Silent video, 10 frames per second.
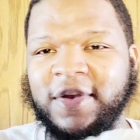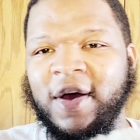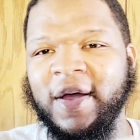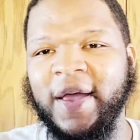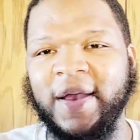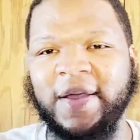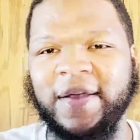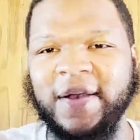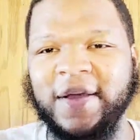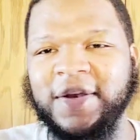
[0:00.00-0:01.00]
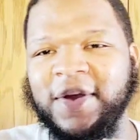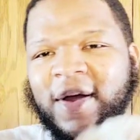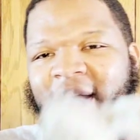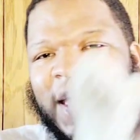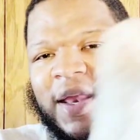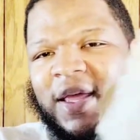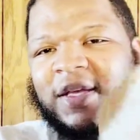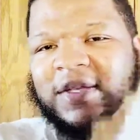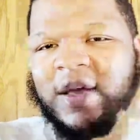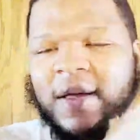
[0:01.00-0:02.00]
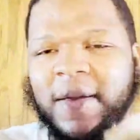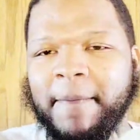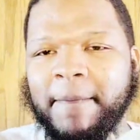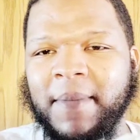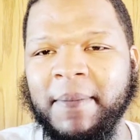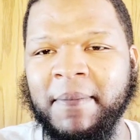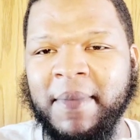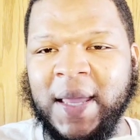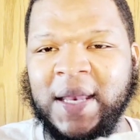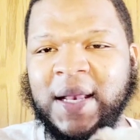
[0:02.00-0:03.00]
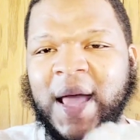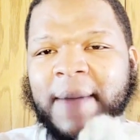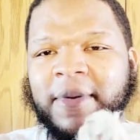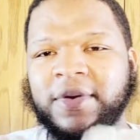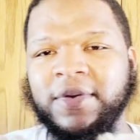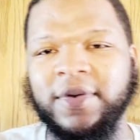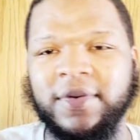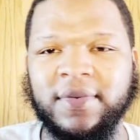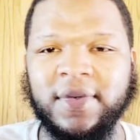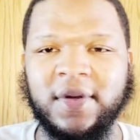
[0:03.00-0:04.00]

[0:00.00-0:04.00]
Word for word: Good dog, Eddie. Good looking dog, Eddie. He's a mini labradoodle.